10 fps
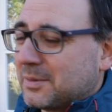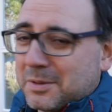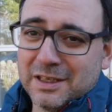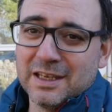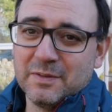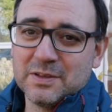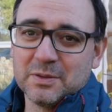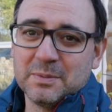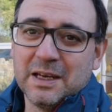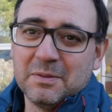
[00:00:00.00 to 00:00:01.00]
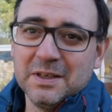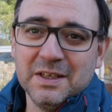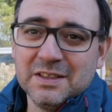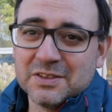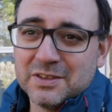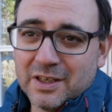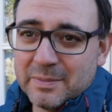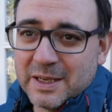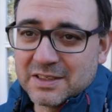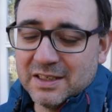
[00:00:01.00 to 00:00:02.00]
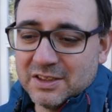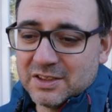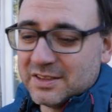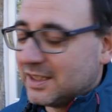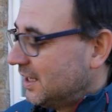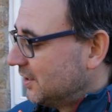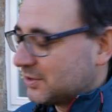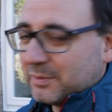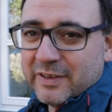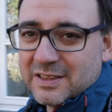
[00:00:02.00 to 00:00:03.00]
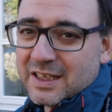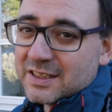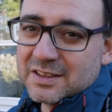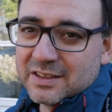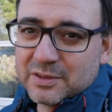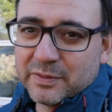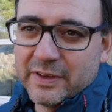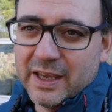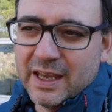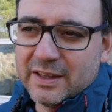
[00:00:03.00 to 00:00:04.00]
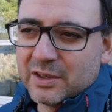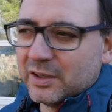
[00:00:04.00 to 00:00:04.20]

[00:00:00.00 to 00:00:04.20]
so I'm going to give this up now. Just not the best conditions. There's some fantastic stuff there, the